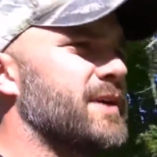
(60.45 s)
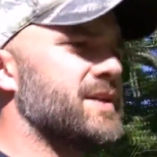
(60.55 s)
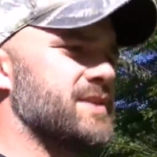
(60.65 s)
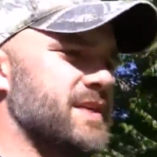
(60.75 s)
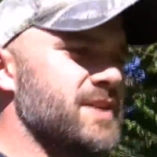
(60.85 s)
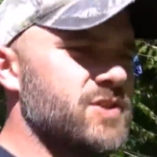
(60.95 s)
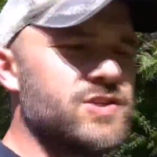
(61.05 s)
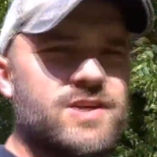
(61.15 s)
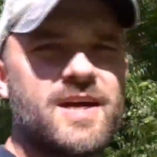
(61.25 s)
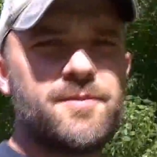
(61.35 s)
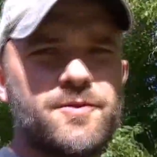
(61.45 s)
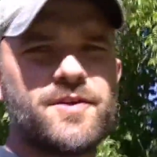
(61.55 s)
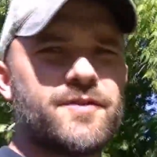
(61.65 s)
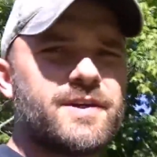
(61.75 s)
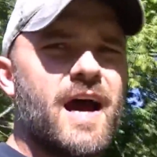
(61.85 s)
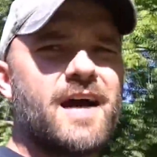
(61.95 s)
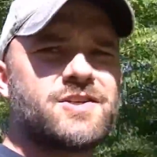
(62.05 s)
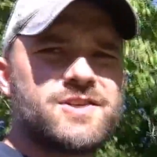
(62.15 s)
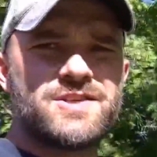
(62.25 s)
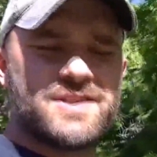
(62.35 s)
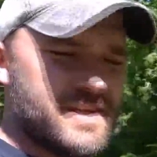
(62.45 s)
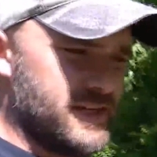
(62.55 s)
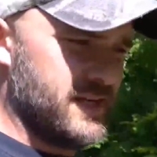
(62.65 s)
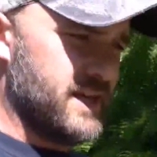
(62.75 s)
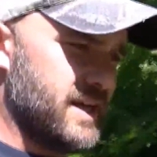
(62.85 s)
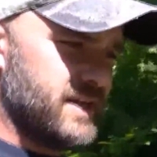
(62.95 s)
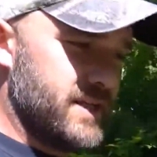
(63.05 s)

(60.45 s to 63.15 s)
because it teaches you a couple different notches. It